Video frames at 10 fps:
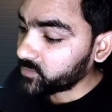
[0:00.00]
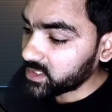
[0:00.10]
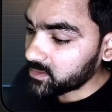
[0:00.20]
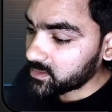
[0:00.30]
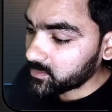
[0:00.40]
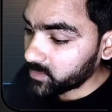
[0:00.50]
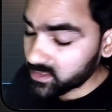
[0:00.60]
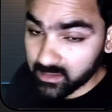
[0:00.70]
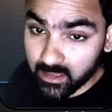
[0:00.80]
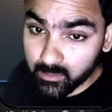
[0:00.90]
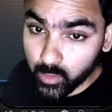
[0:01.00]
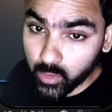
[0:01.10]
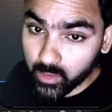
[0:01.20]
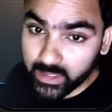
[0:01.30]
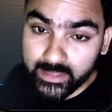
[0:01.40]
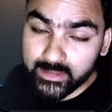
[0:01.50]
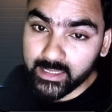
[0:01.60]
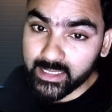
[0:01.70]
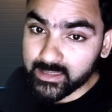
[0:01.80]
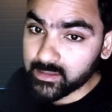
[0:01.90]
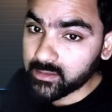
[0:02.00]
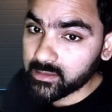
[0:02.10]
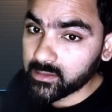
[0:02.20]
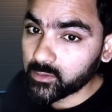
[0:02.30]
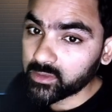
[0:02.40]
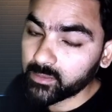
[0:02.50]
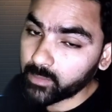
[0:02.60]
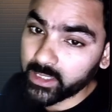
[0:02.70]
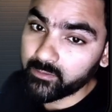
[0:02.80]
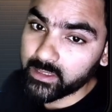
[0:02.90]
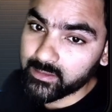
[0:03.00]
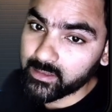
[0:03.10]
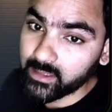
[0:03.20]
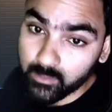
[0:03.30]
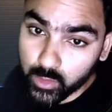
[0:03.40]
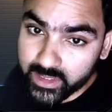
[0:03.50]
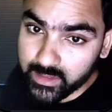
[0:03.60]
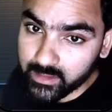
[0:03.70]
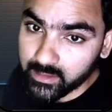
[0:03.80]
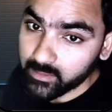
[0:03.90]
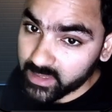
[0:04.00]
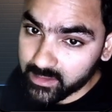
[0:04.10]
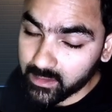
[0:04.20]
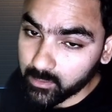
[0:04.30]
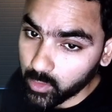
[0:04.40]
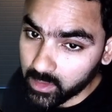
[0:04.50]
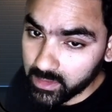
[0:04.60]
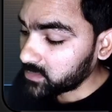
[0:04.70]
This Mistral bot is an extension to the previously demonstrated Mistral bot.